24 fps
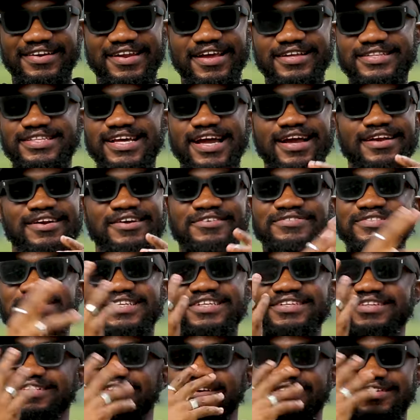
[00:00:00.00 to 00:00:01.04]
They're tired of
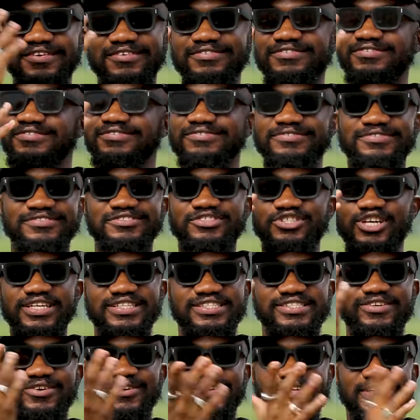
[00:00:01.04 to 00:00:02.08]
seeing the
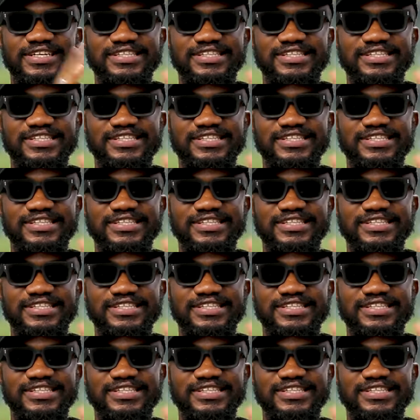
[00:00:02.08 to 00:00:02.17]
dreads all